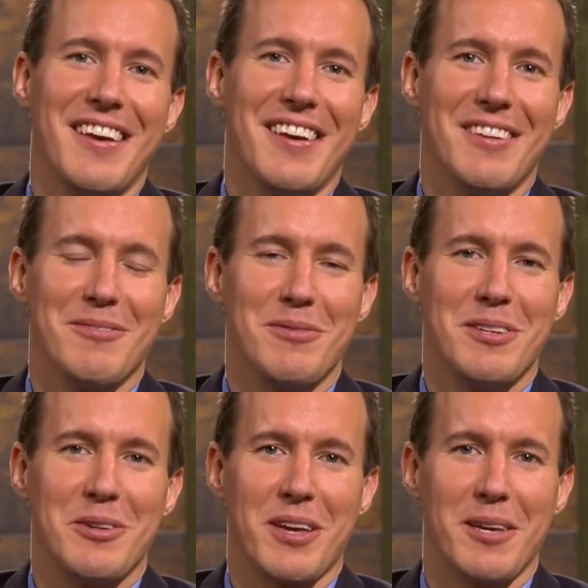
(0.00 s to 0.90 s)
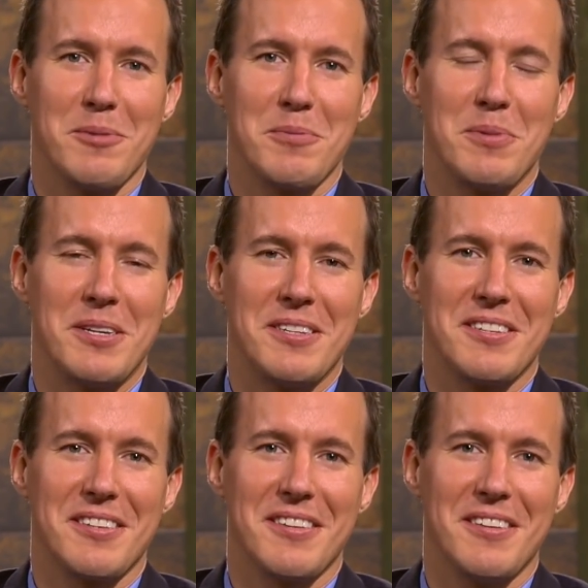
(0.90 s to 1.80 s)
and video games,
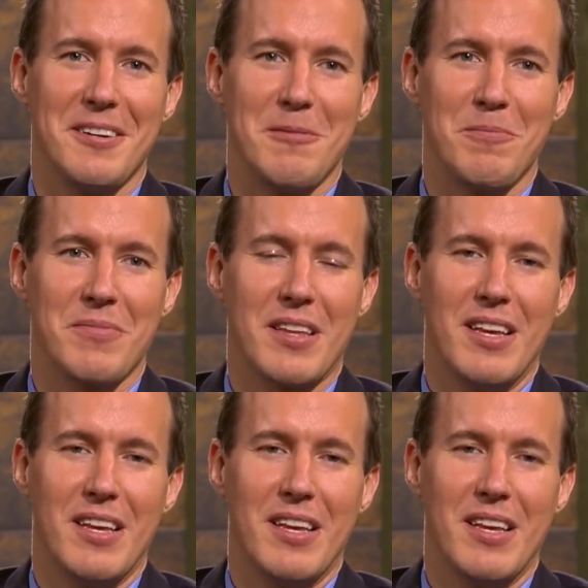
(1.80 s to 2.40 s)
but um,